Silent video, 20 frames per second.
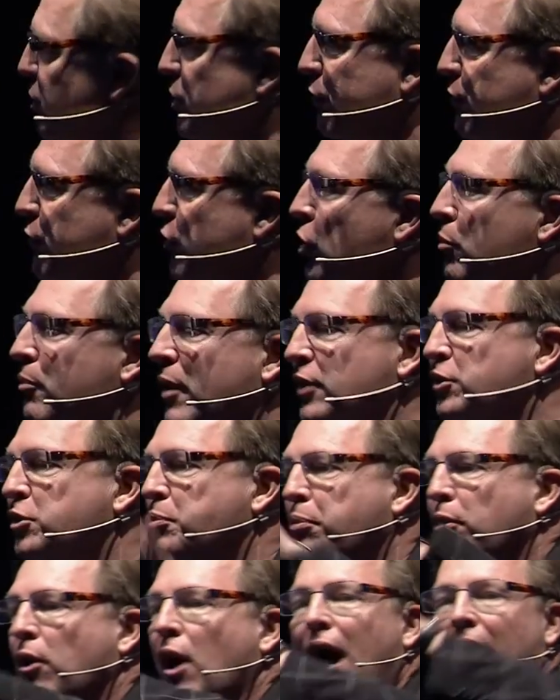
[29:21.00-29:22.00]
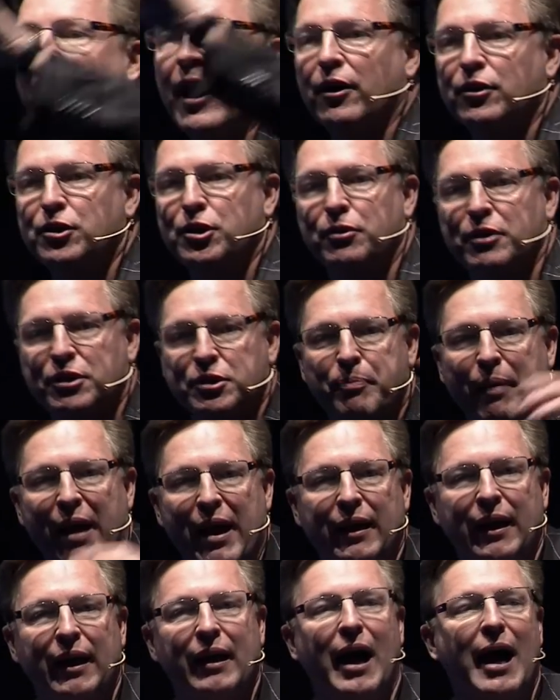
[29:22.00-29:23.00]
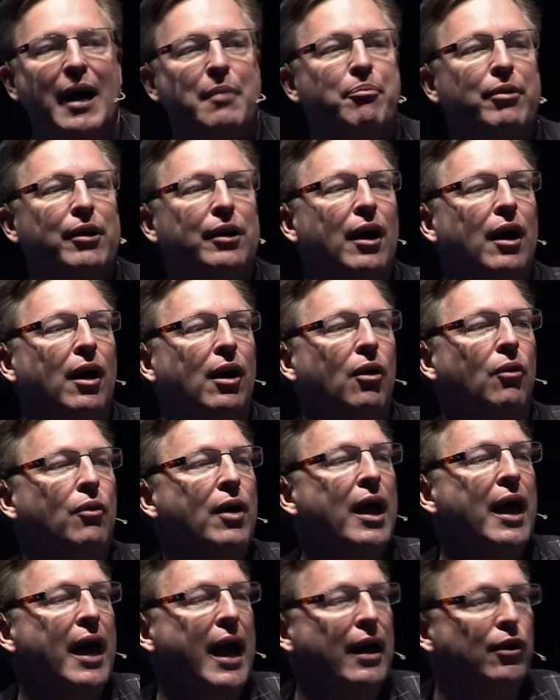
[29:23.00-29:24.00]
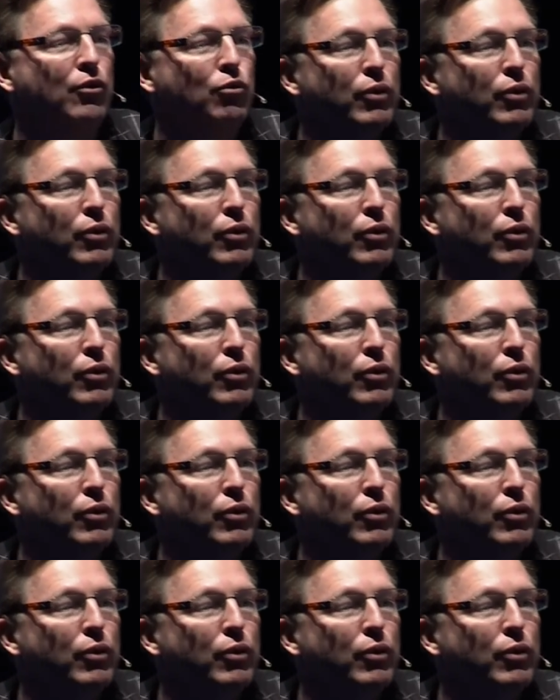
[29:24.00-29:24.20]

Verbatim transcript: a few months prior to his pending I P O, and